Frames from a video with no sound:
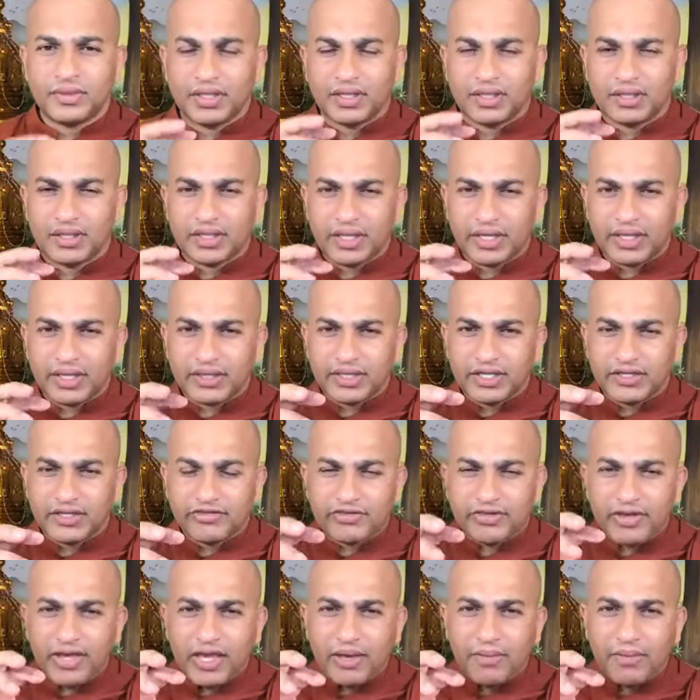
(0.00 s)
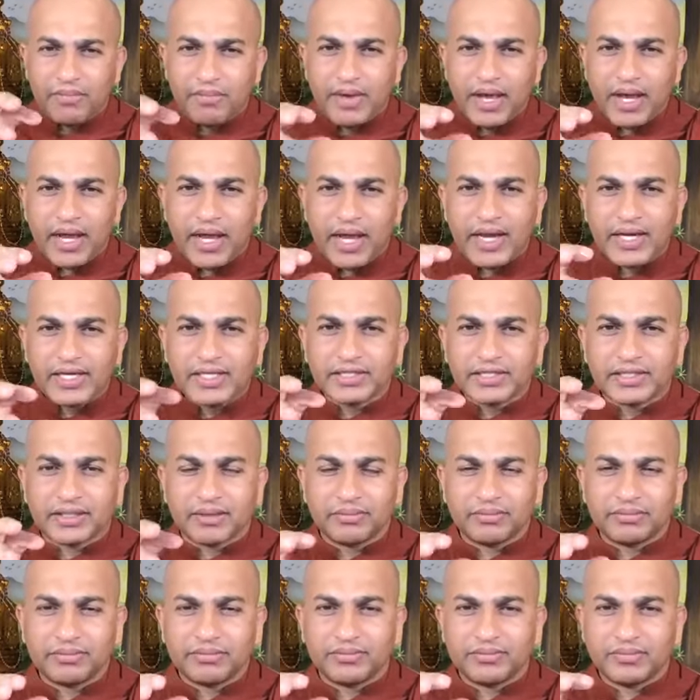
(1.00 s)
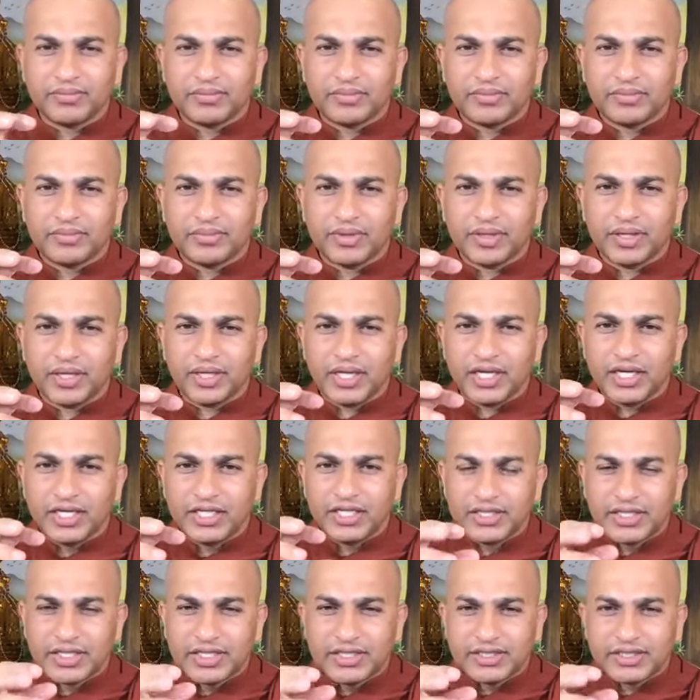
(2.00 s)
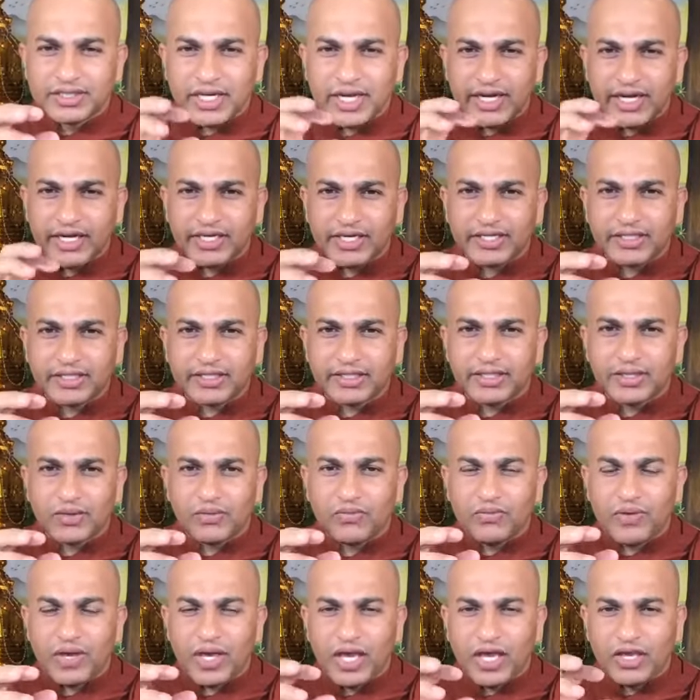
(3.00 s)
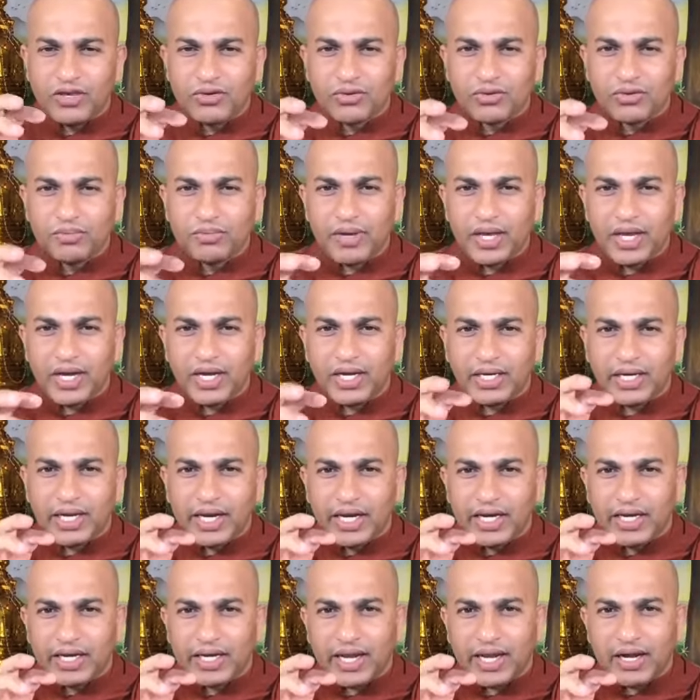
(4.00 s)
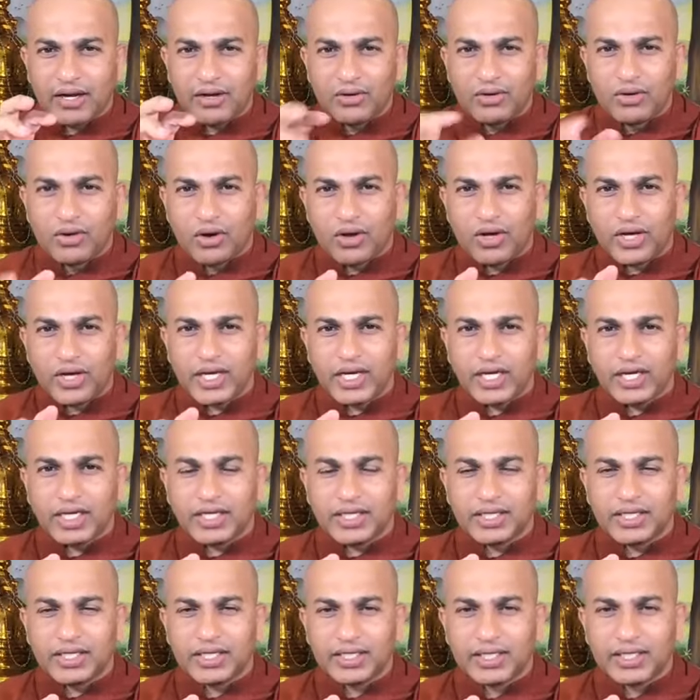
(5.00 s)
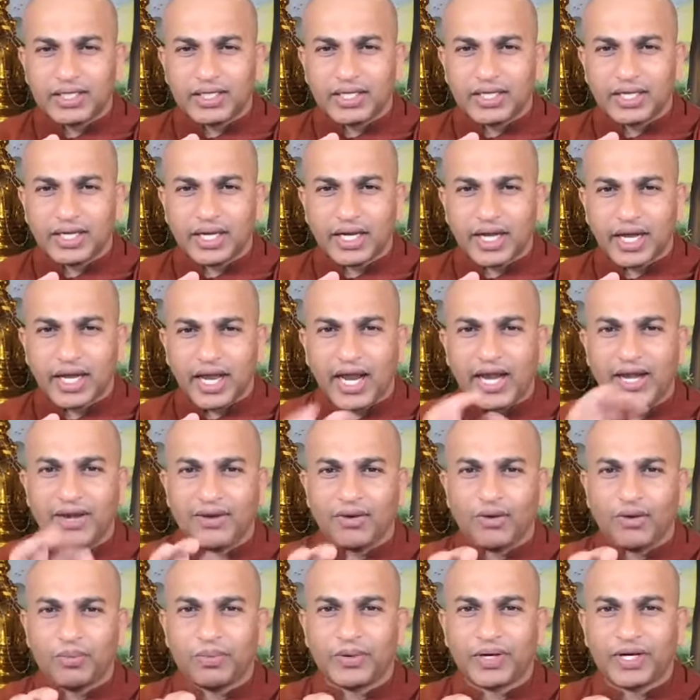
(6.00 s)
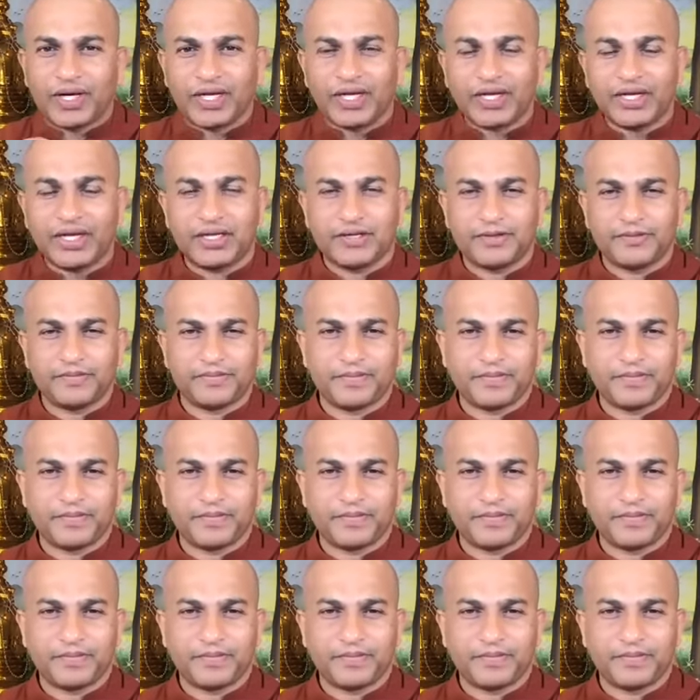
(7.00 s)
The same mechanism, it's inside. The way you maintain can lock it and open it.